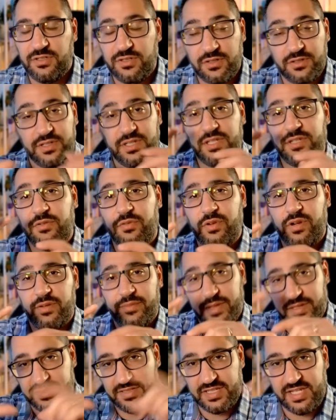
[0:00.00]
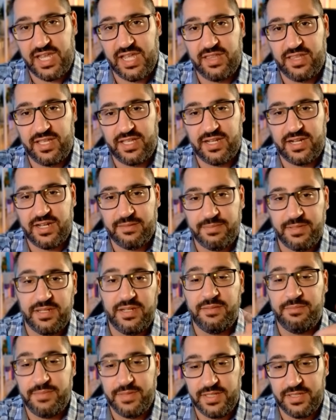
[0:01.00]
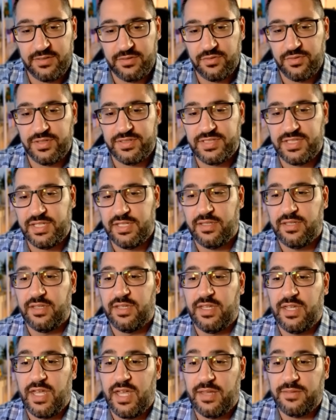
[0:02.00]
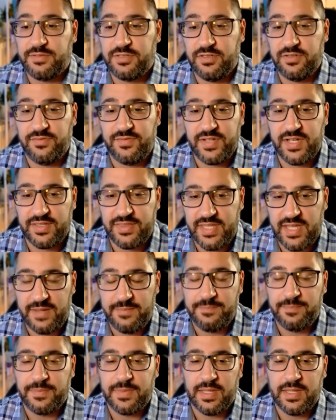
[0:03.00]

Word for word: You don't need to worry about scaling it up and it being noisy. Uh, so you've got that